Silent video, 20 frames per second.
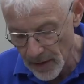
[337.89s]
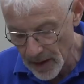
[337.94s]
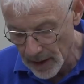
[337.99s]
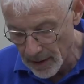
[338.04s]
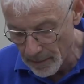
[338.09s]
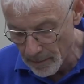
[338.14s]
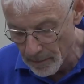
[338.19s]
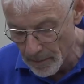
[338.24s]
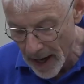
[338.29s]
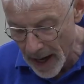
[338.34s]
that
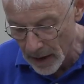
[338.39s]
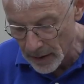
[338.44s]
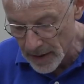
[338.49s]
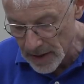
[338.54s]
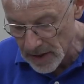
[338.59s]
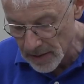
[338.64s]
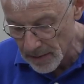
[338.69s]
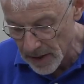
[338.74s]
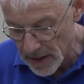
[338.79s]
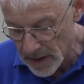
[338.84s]

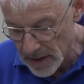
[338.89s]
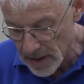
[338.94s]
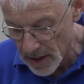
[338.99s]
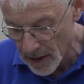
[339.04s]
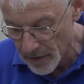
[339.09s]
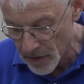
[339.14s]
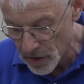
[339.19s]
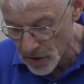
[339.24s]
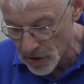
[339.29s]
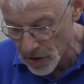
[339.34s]
embarrassed many
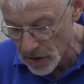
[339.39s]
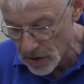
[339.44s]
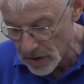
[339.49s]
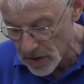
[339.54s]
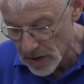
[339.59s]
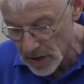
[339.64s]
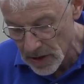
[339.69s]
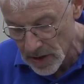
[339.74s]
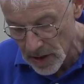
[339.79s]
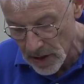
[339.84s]
Southern
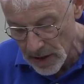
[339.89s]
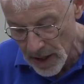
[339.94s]
Jews since the